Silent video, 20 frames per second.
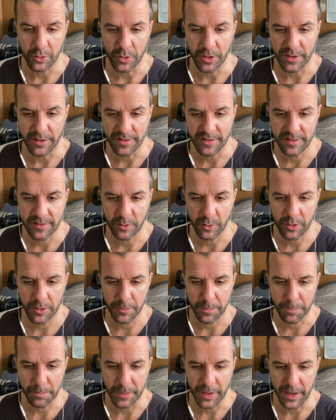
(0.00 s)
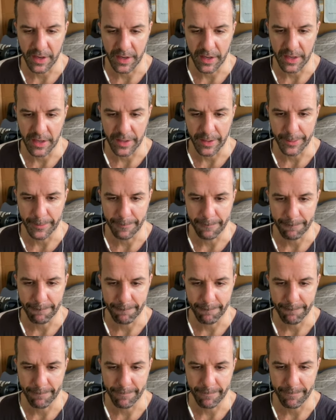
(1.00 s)
is sort by
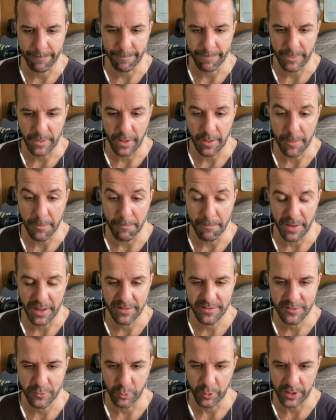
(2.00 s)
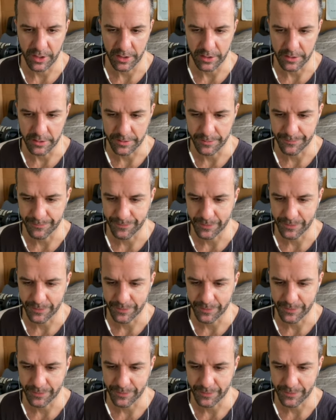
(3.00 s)
best rated.